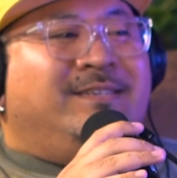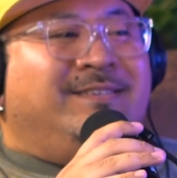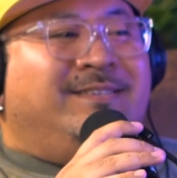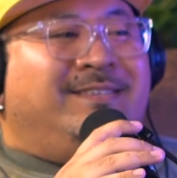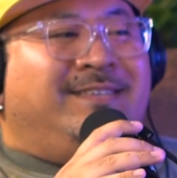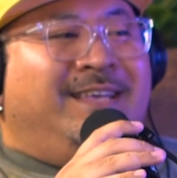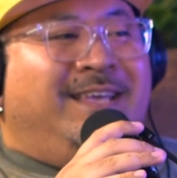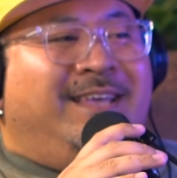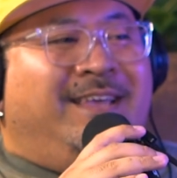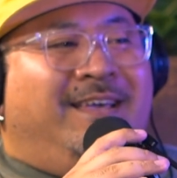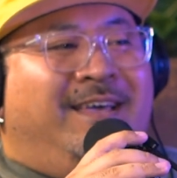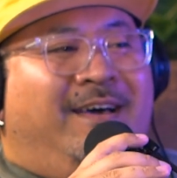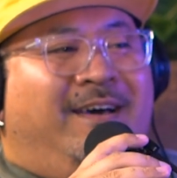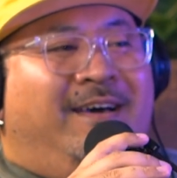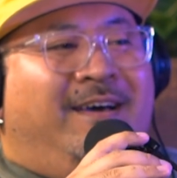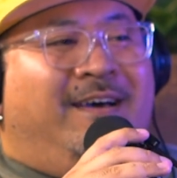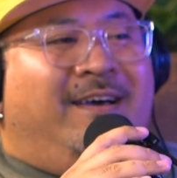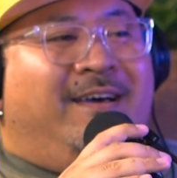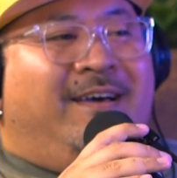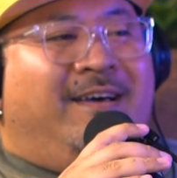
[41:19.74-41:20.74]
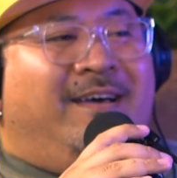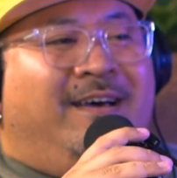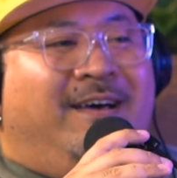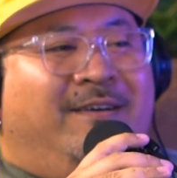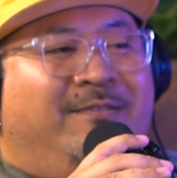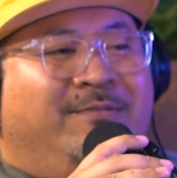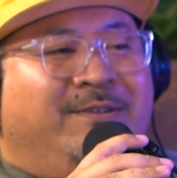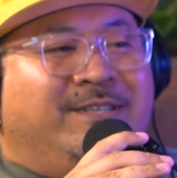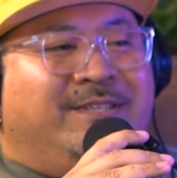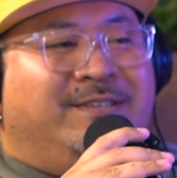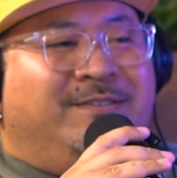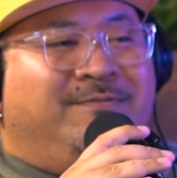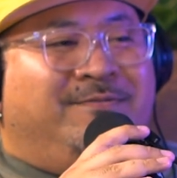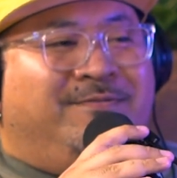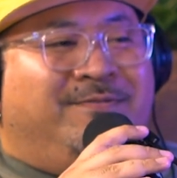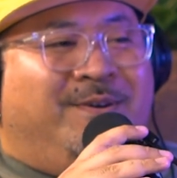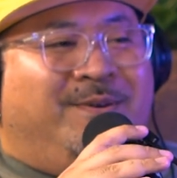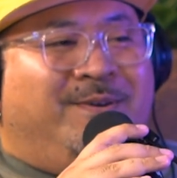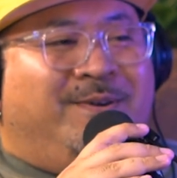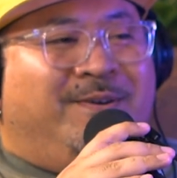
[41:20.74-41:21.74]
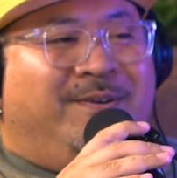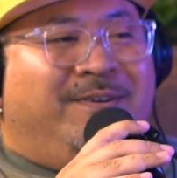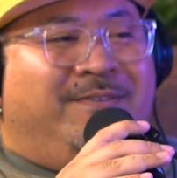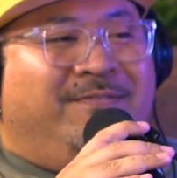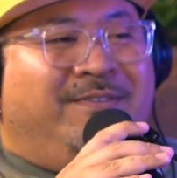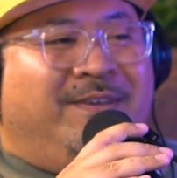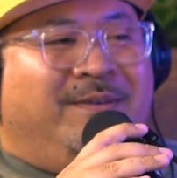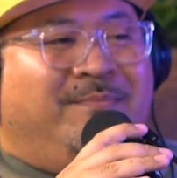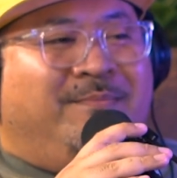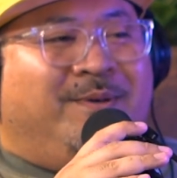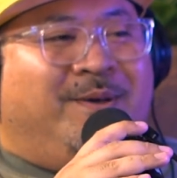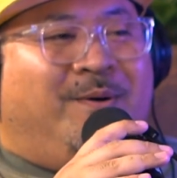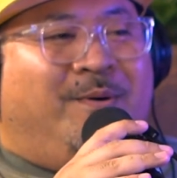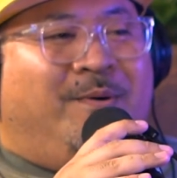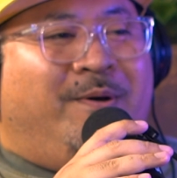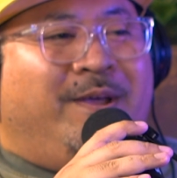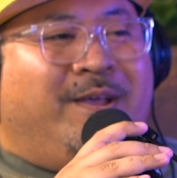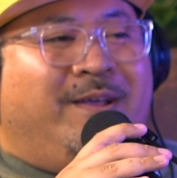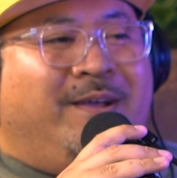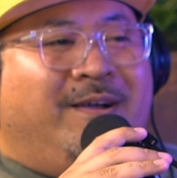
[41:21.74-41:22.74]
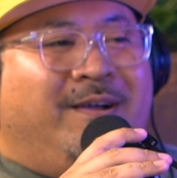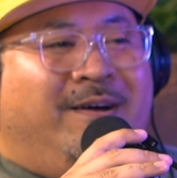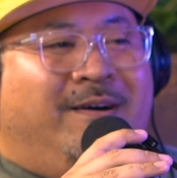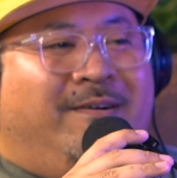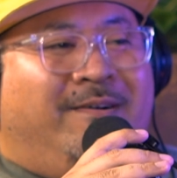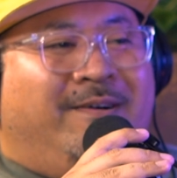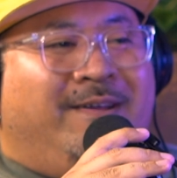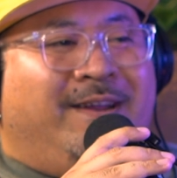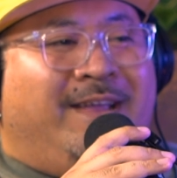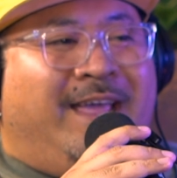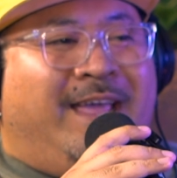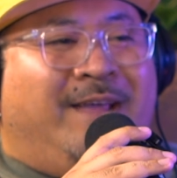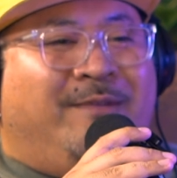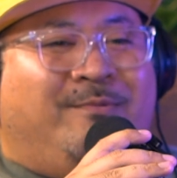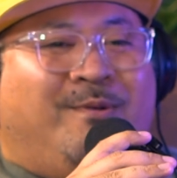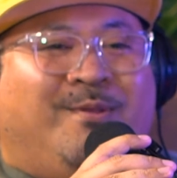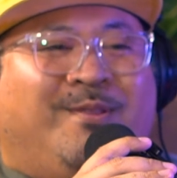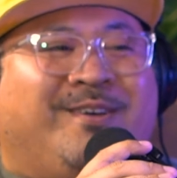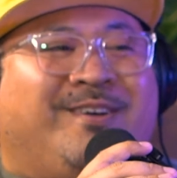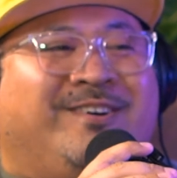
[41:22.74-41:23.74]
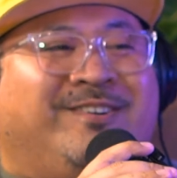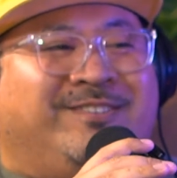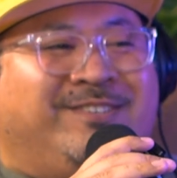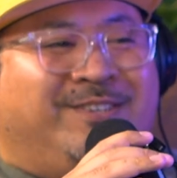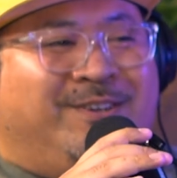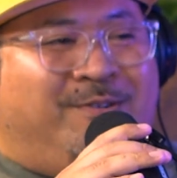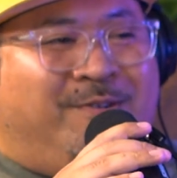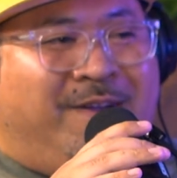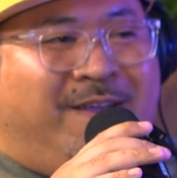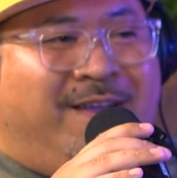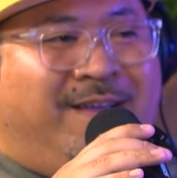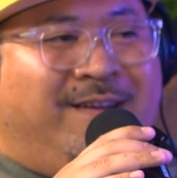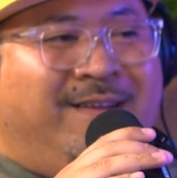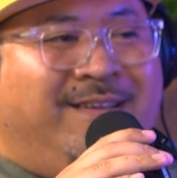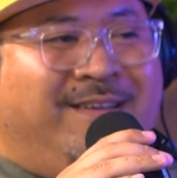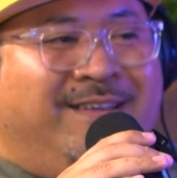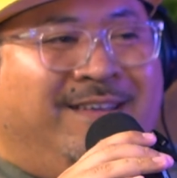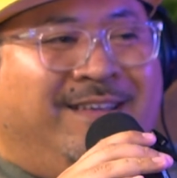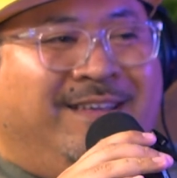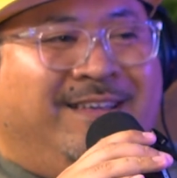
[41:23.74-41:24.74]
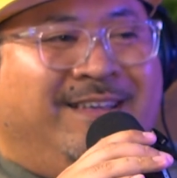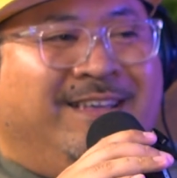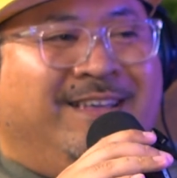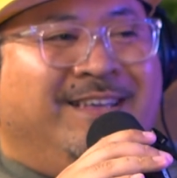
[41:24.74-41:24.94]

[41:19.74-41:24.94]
did you see a recent photo of him going on a roller coaster ride?